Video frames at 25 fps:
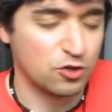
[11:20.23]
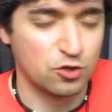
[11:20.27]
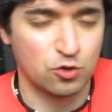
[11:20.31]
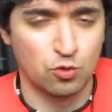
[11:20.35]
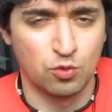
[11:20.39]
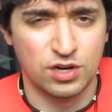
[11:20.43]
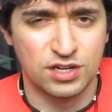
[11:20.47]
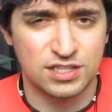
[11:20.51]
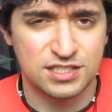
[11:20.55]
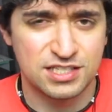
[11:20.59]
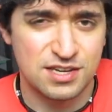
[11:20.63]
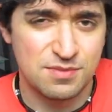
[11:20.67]
Do you
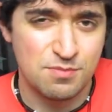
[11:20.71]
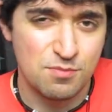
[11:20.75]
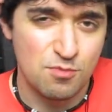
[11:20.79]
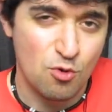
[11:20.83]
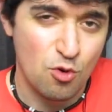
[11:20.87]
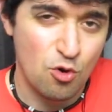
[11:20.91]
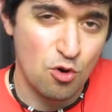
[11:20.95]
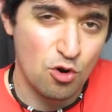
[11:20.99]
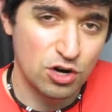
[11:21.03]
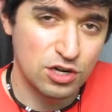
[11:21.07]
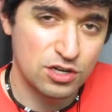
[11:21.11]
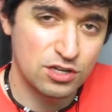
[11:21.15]
wanna see
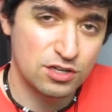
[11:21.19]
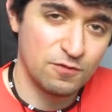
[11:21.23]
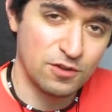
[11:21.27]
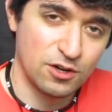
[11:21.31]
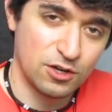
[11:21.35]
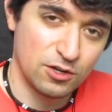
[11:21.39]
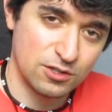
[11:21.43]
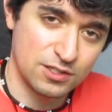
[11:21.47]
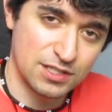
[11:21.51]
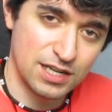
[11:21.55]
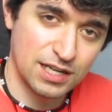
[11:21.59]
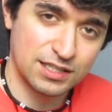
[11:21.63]
more
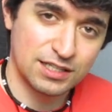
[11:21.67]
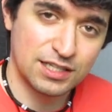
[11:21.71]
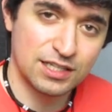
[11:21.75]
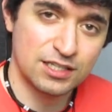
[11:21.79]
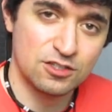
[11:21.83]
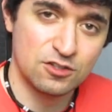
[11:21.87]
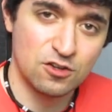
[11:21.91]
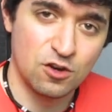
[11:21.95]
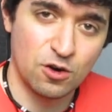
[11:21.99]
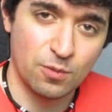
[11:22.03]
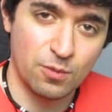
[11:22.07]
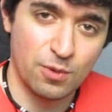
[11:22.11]
videos like
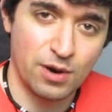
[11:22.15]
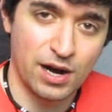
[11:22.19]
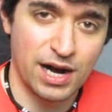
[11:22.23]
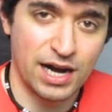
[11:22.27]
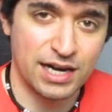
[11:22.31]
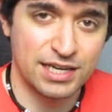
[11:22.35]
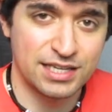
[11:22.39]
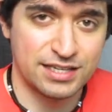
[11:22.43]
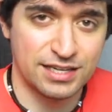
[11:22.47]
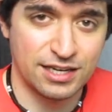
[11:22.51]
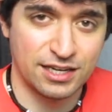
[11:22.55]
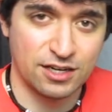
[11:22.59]
this, you know, where
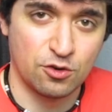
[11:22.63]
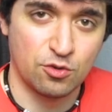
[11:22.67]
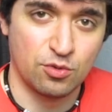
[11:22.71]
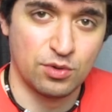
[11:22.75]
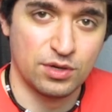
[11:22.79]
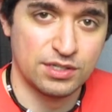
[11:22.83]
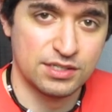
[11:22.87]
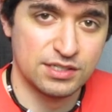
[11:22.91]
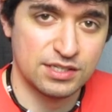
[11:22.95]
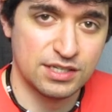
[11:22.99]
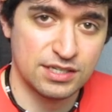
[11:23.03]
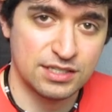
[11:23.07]
I take
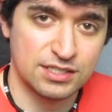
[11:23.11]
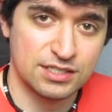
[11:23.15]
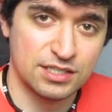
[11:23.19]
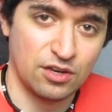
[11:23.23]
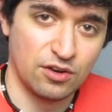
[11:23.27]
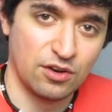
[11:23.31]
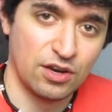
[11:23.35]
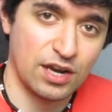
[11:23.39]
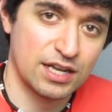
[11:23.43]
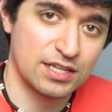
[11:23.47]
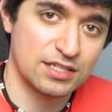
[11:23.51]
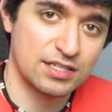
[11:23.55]
quizzes
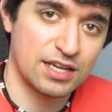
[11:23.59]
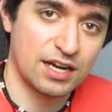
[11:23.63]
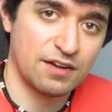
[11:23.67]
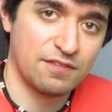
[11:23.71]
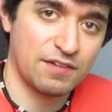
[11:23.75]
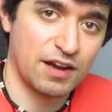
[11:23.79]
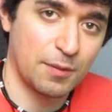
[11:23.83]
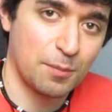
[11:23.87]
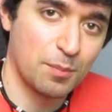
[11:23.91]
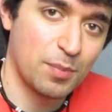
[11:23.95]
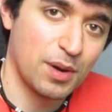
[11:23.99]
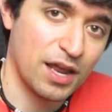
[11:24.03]
and you guys kind of
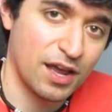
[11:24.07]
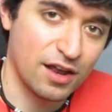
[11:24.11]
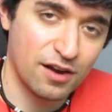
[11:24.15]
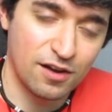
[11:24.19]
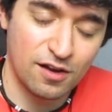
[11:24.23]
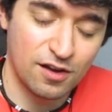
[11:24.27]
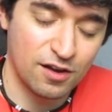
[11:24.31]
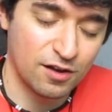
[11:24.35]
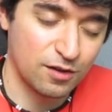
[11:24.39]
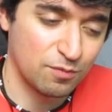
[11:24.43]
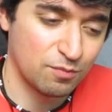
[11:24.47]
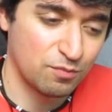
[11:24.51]
like play
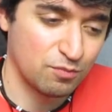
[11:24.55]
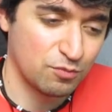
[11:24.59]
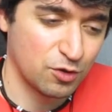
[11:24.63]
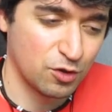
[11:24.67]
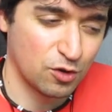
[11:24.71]
along?